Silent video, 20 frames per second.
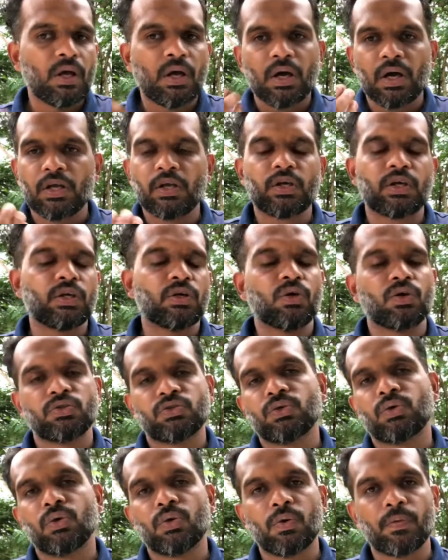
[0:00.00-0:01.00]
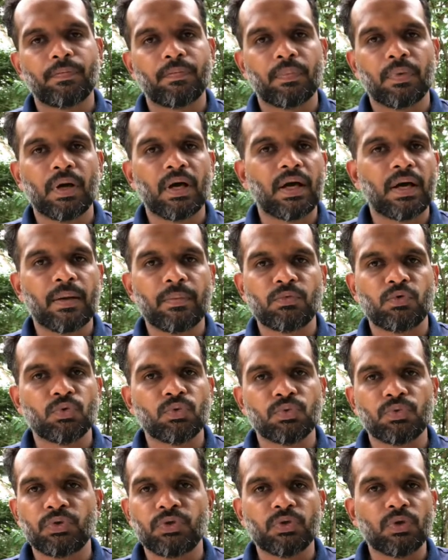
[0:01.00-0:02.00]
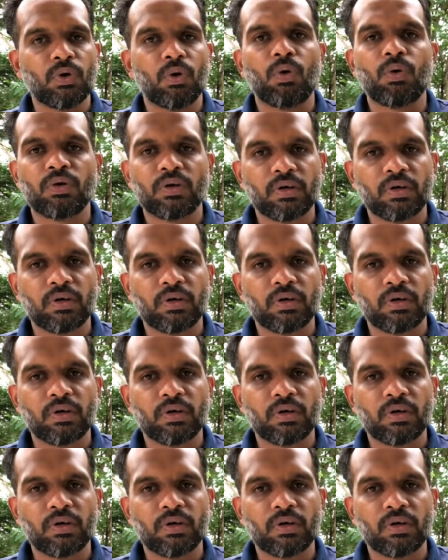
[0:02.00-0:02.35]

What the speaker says: You can also do your own